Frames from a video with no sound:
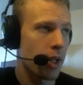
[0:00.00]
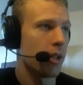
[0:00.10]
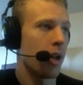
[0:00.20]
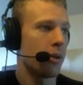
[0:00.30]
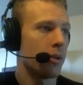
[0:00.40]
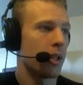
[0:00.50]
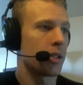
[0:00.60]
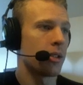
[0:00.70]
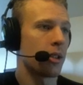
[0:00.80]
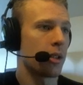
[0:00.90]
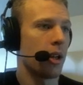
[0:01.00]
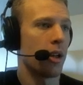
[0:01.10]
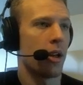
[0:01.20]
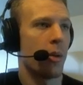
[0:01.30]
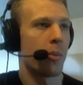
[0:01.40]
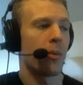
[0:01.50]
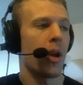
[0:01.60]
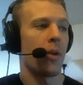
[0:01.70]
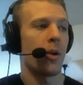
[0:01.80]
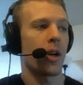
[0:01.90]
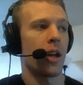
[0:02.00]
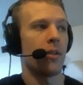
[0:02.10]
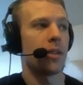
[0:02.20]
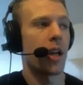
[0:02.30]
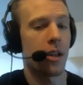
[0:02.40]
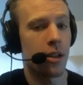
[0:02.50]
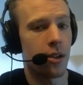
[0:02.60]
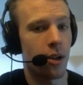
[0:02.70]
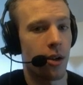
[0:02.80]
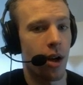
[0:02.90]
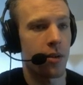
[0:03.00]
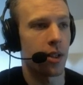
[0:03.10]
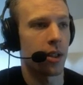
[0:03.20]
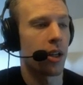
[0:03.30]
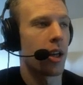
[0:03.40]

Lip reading: now let's look at what kind of deck you're crafting.